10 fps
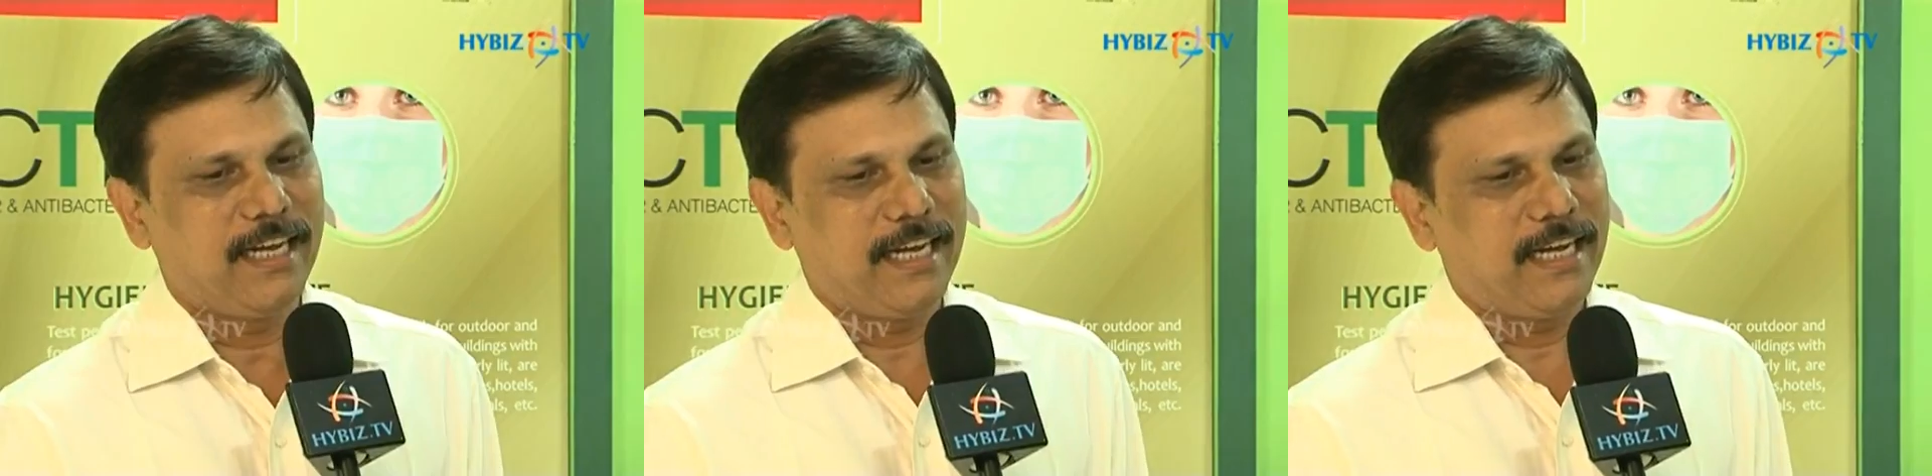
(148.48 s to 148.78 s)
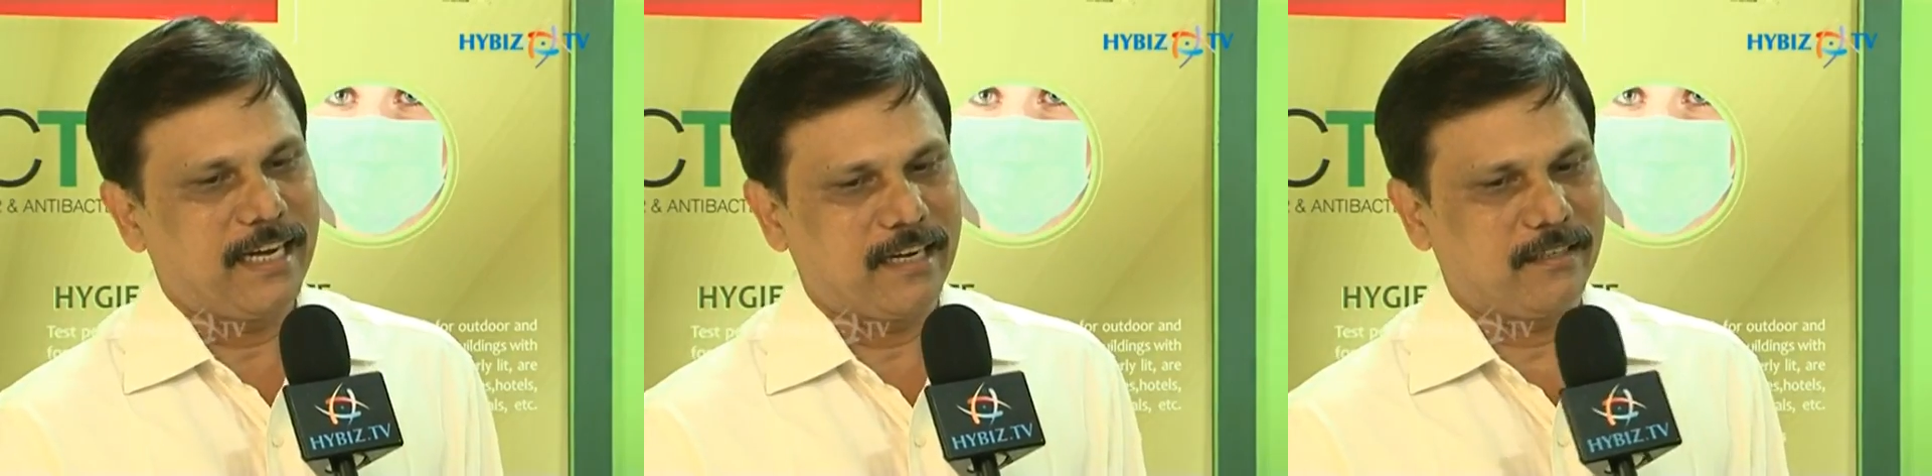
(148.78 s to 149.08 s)

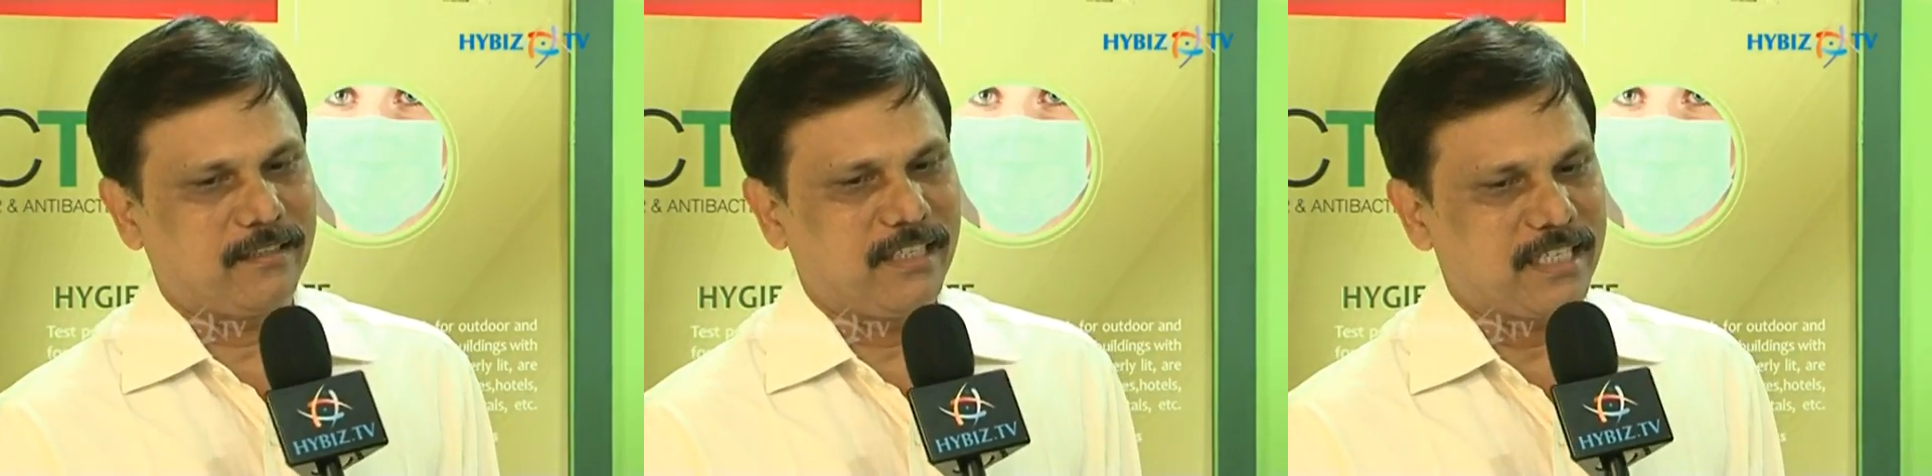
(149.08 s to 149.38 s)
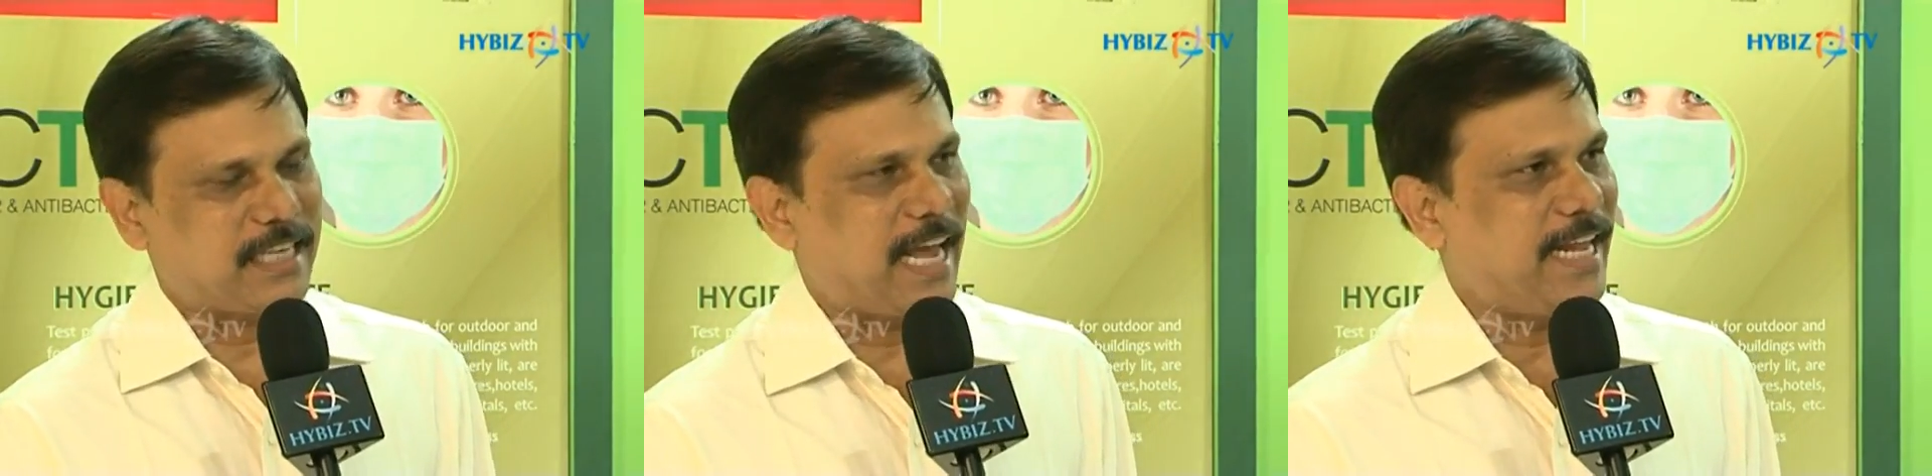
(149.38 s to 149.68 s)
And
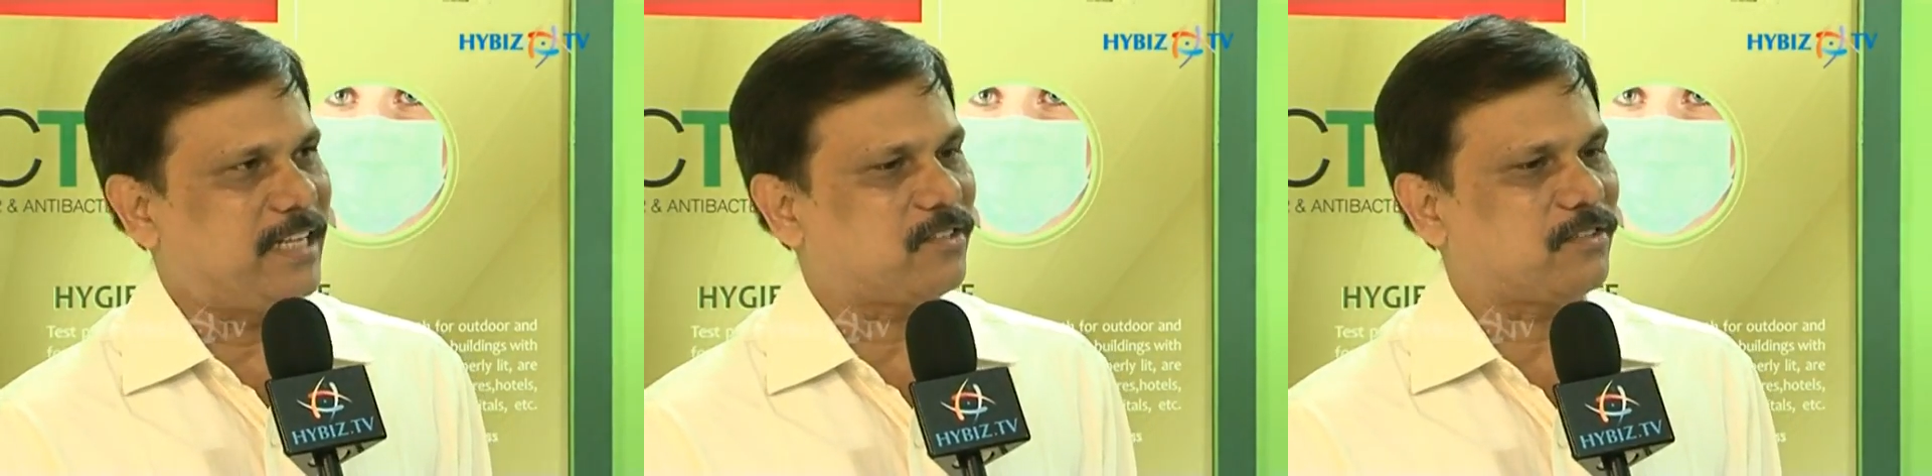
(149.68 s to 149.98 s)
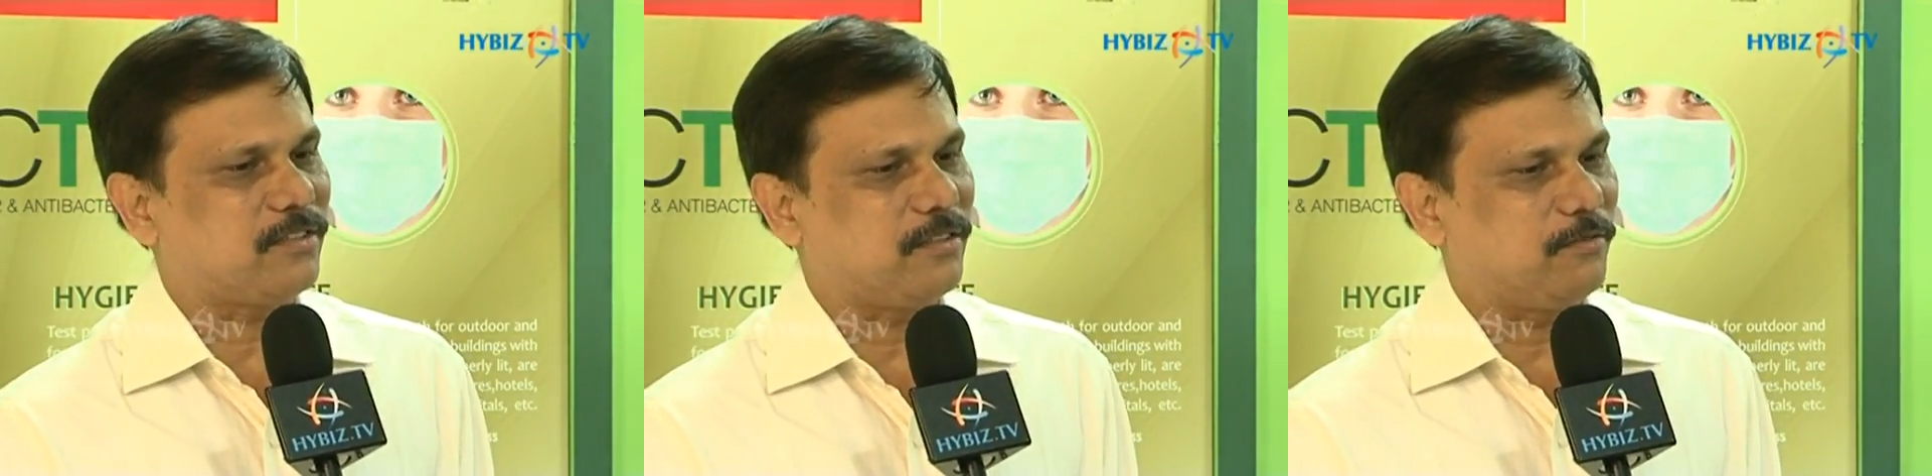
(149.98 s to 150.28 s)
these
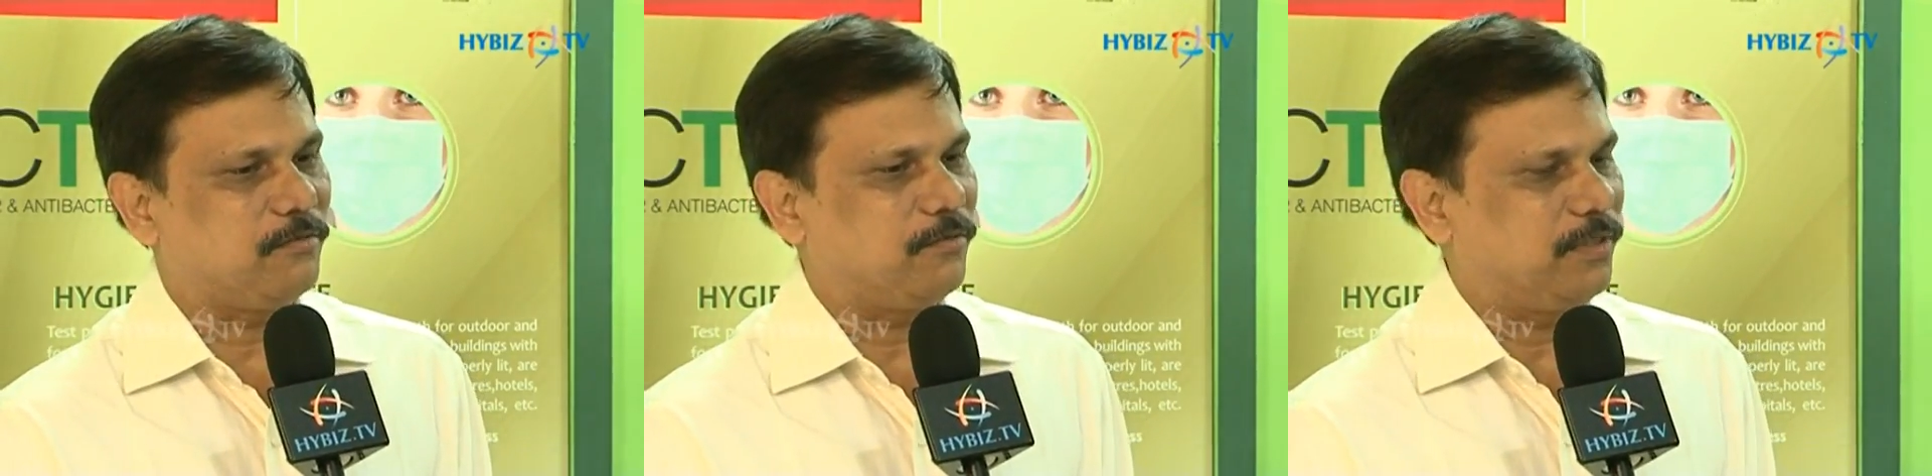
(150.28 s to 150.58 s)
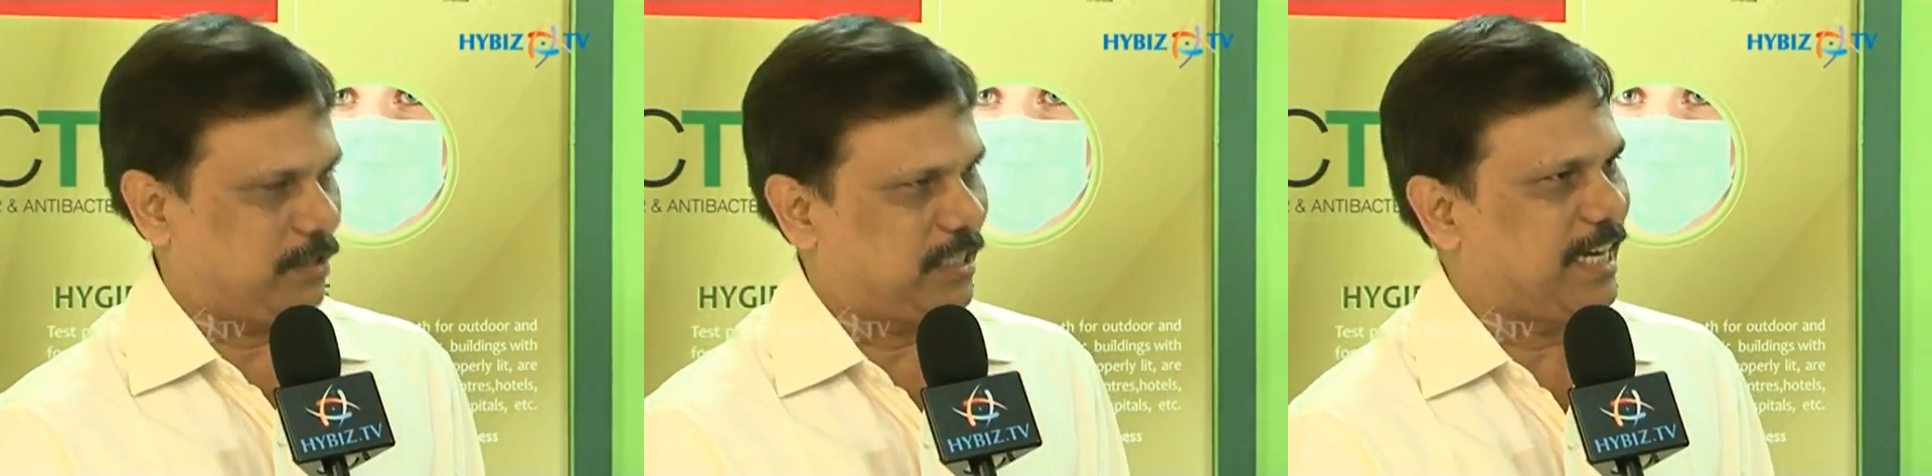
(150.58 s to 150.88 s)
tiles, the